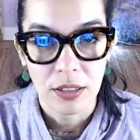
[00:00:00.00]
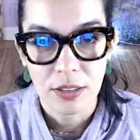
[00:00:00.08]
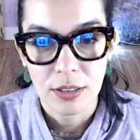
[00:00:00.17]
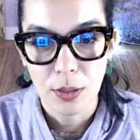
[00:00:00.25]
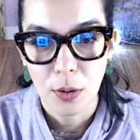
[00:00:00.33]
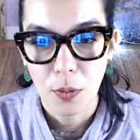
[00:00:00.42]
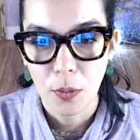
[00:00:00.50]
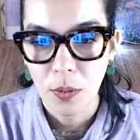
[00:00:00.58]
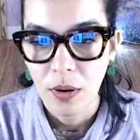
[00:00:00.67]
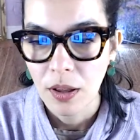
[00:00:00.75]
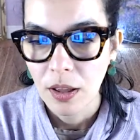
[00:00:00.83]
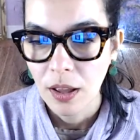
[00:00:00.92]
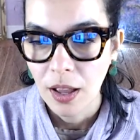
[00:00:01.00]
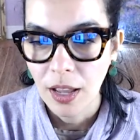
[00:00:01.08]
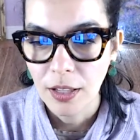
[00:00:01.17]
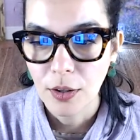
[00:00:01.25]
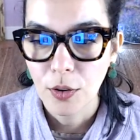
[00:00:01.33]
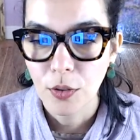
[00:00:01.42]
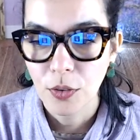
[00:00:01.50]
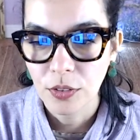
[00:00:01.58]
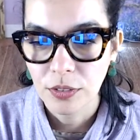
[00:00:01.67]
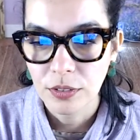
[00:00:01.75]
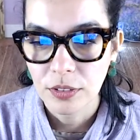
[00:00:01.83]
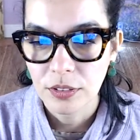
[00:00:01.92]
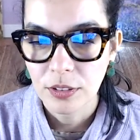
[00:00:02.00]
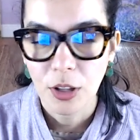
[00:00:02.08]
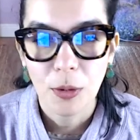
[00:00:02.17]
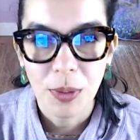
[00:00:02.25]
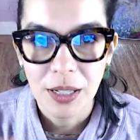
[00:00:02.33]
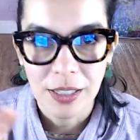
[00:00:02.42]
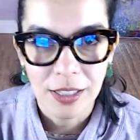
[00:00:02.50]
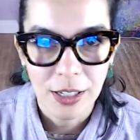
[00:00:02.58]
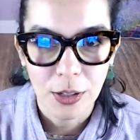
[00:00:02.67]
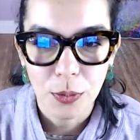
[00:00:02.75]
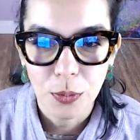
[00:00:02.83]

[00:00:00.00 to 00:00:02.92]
So I know nobody here